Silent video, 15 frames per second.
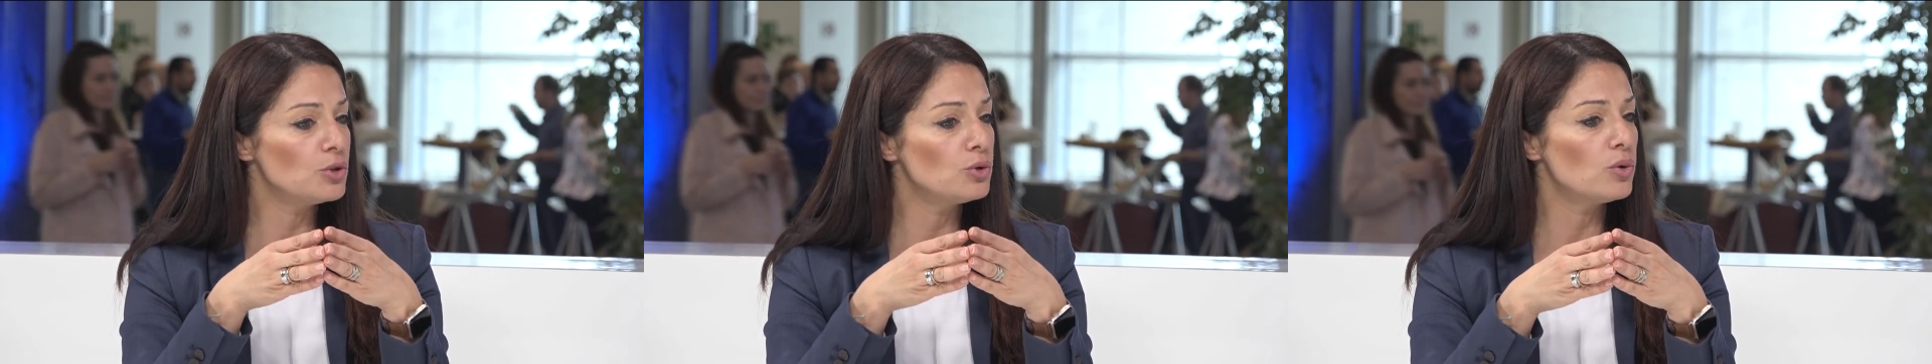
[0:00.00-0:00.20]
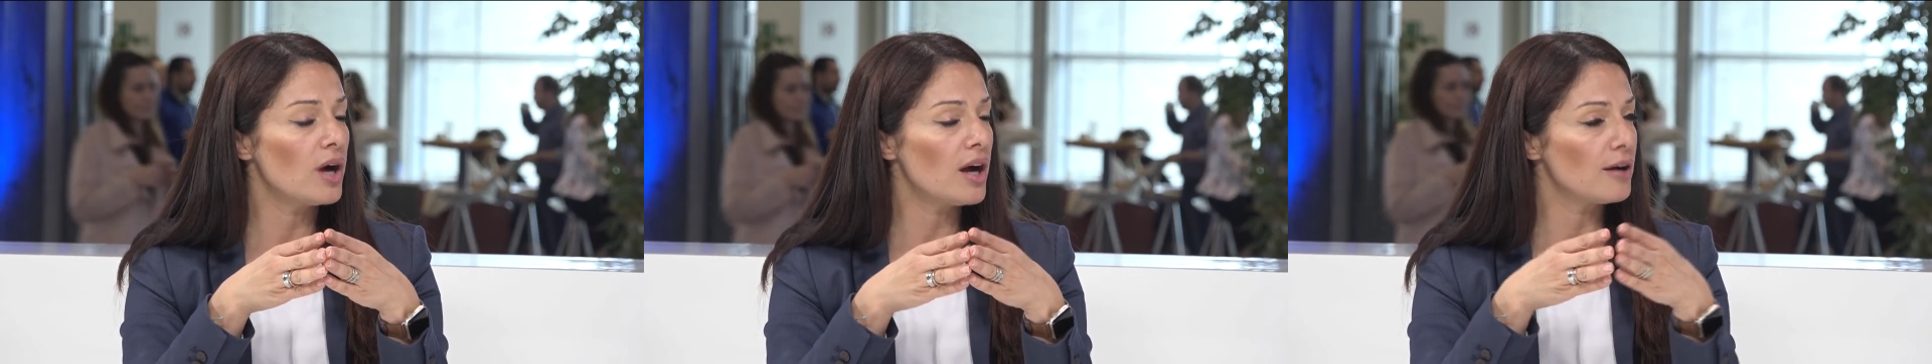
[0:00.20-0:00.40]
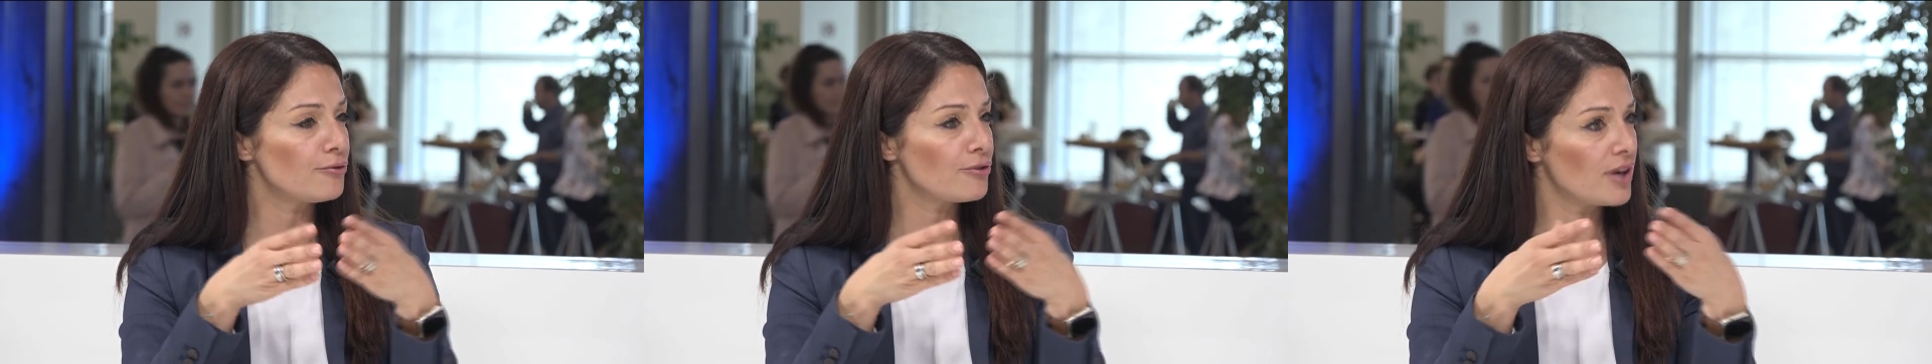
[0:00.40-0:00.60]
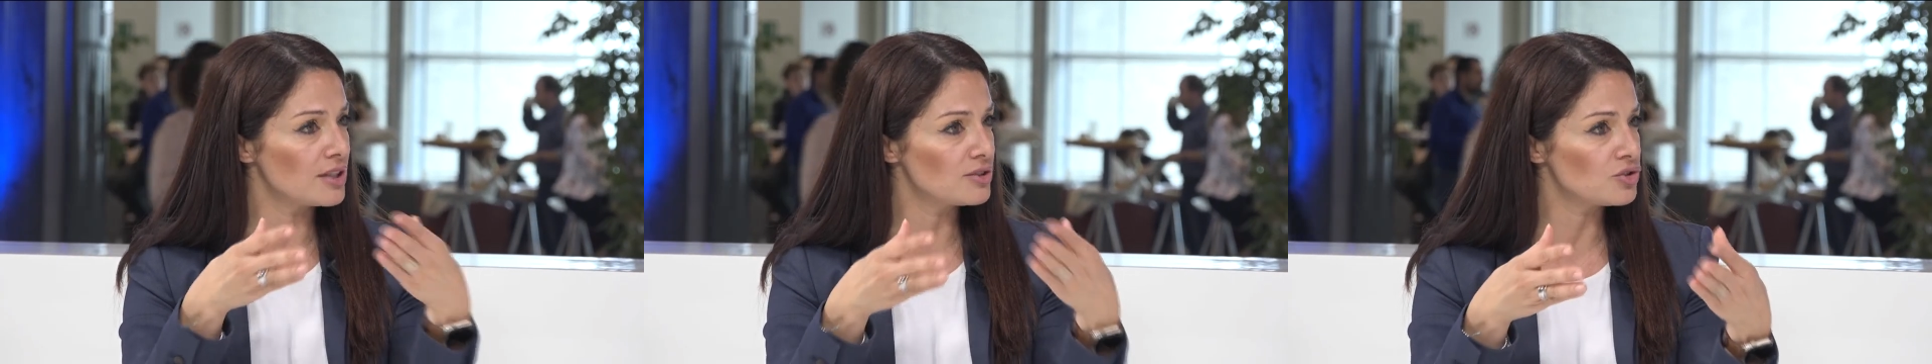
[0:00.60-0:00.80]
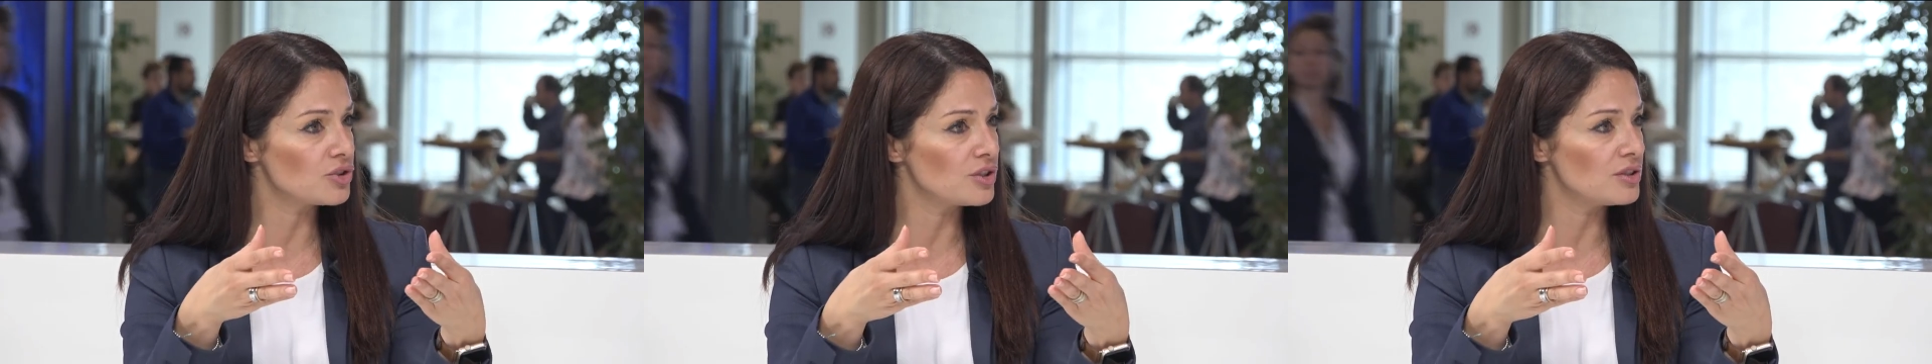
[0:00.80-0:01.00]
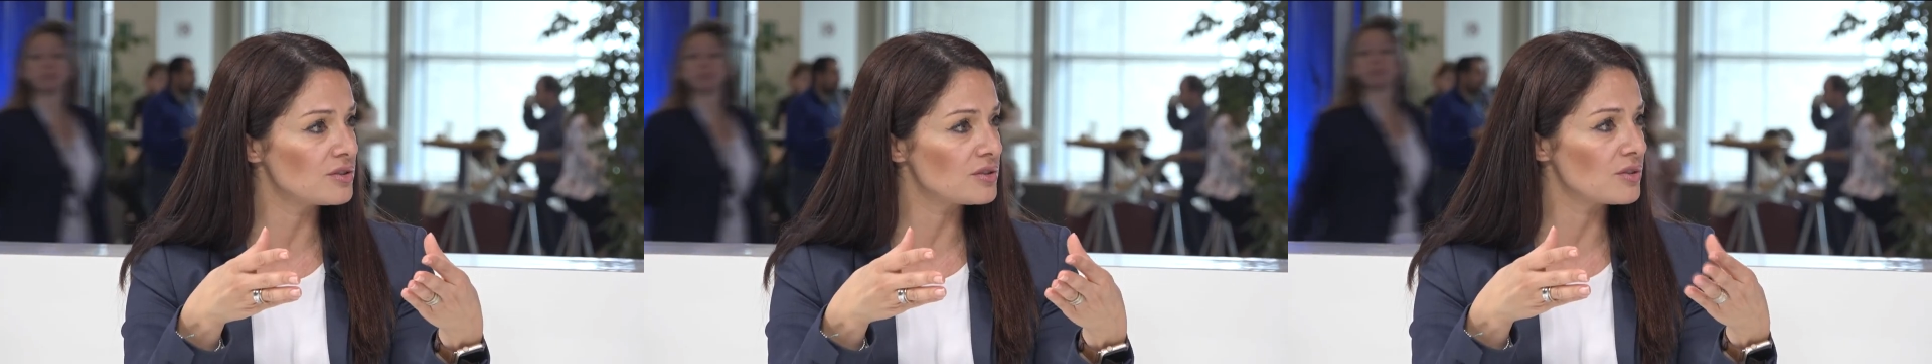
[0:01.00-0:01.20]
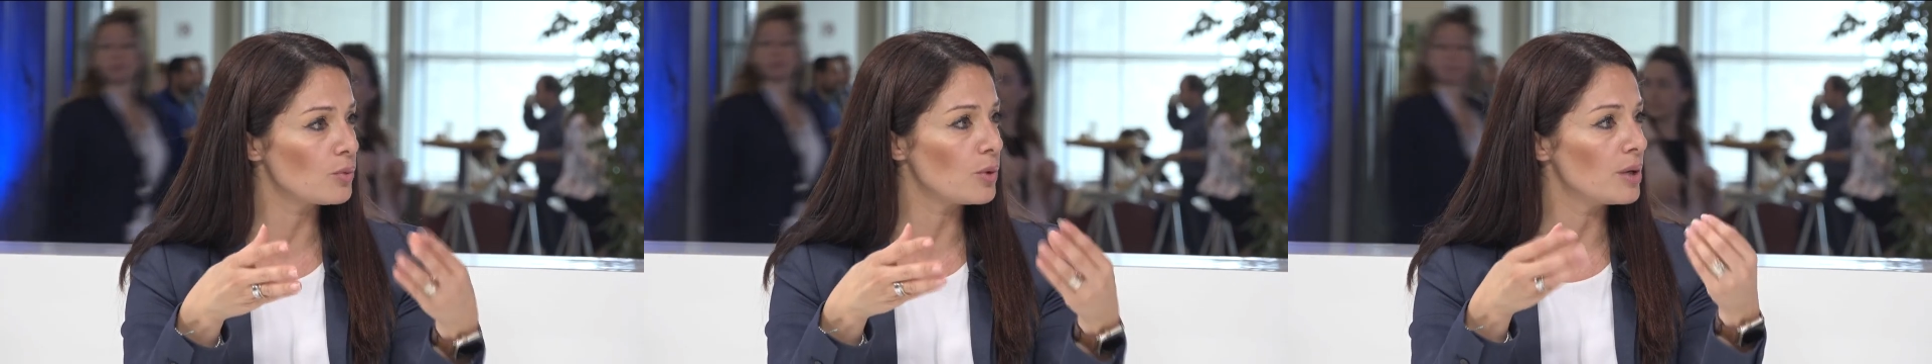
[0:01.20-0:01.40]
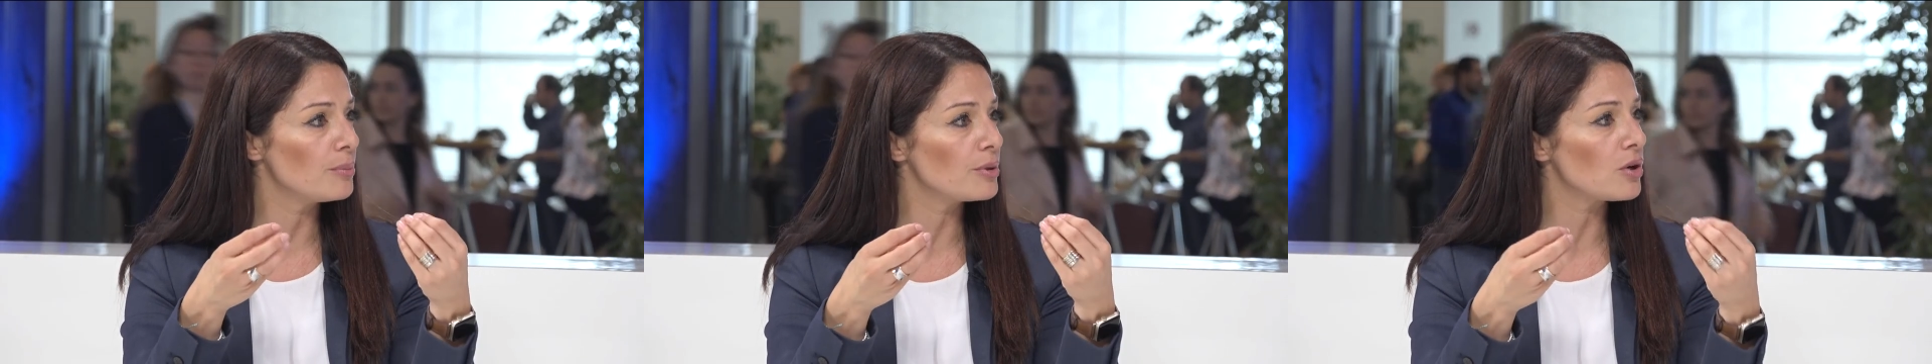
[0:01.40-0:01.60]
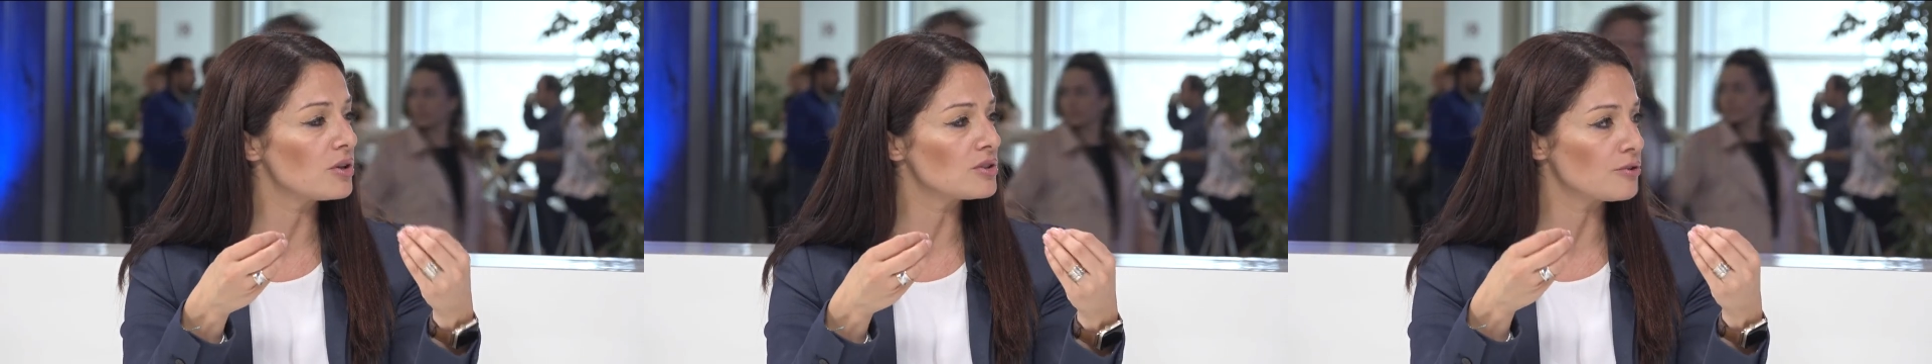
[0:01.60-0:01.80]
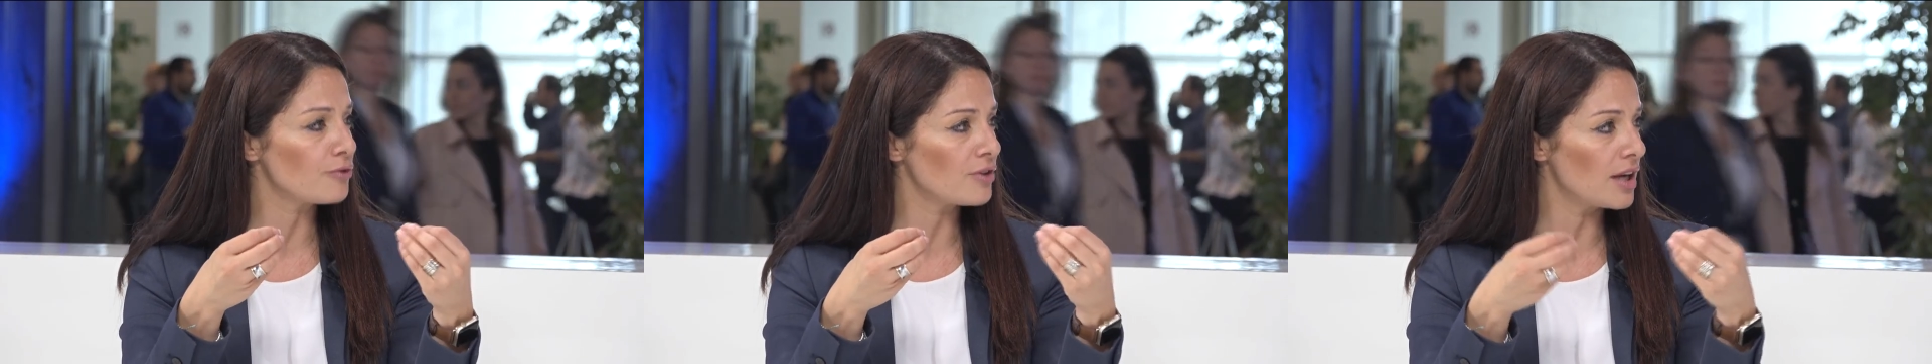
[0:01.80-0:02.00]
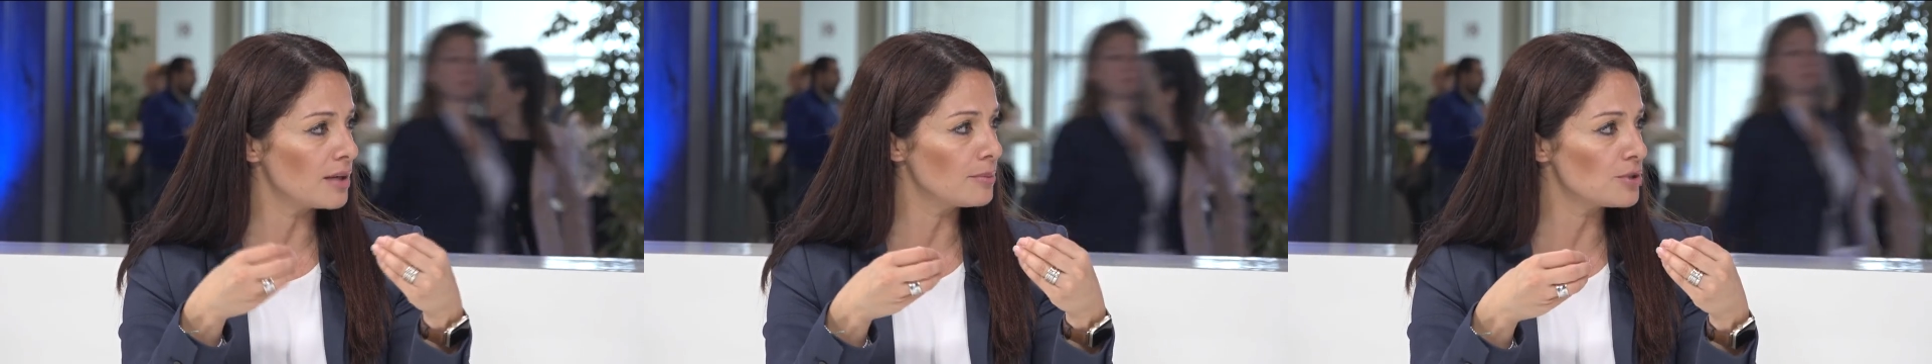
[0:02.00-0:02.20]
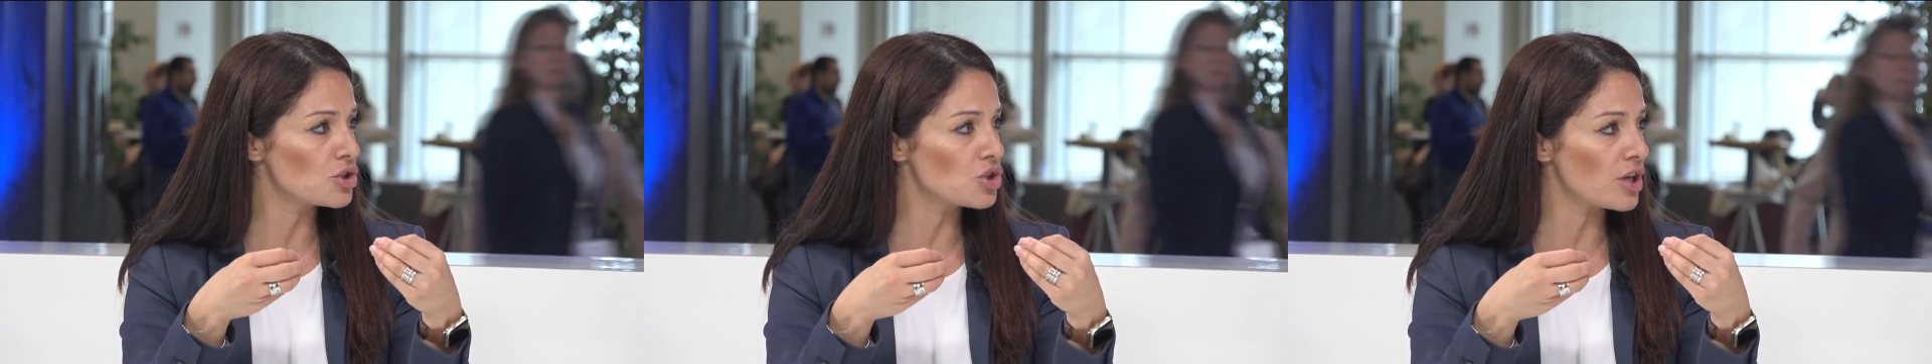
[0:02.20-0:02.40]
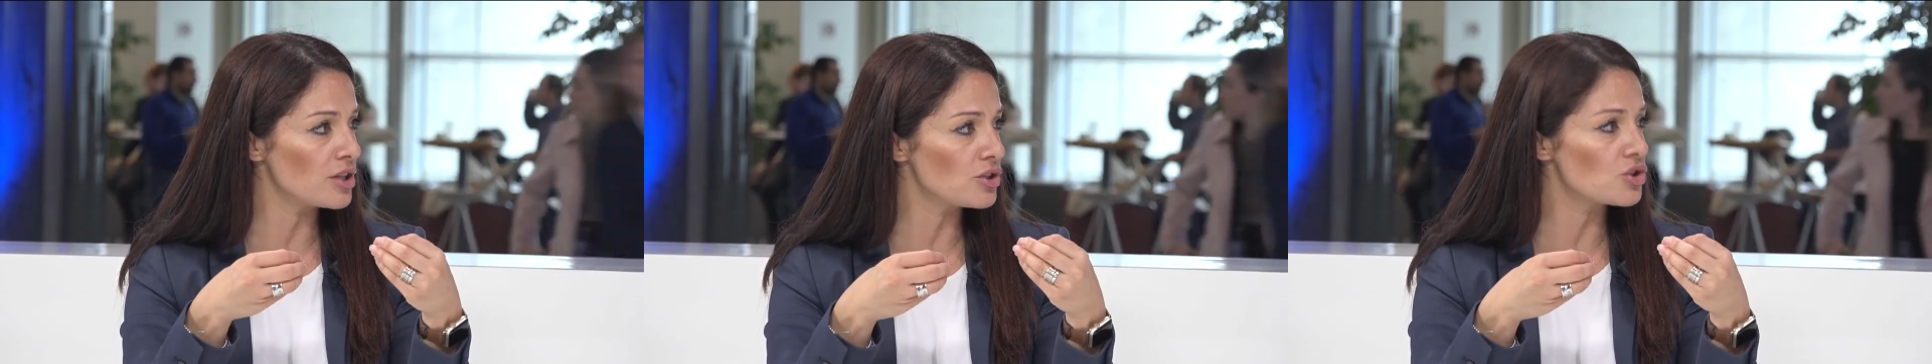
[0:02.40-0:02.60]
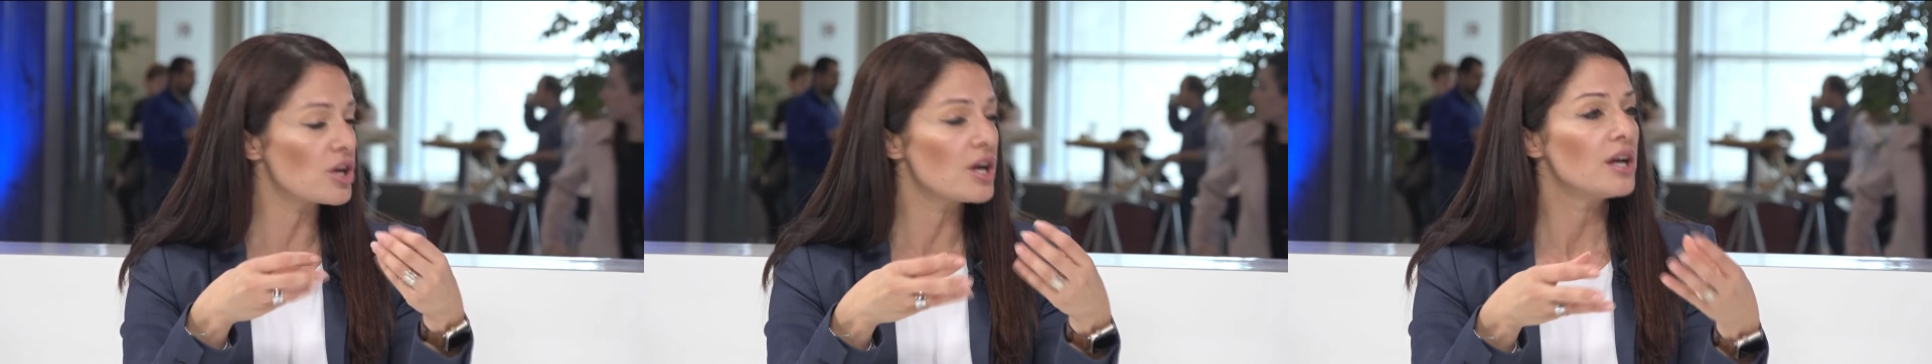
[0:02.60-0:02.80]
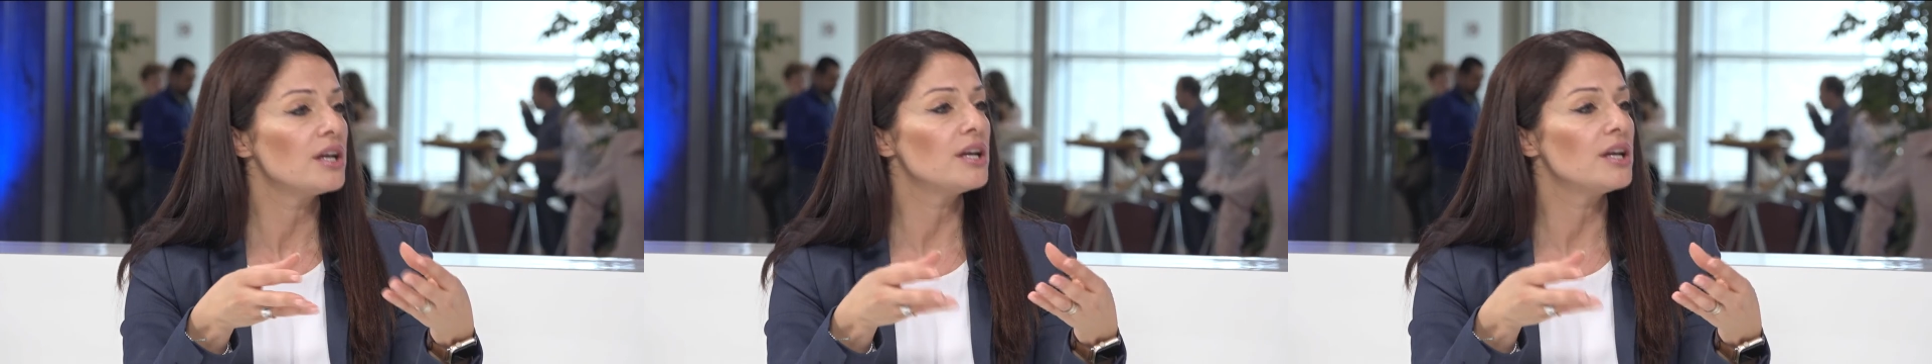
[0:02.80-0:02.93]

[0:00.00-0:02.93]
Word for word: you have countries where, because of climate change,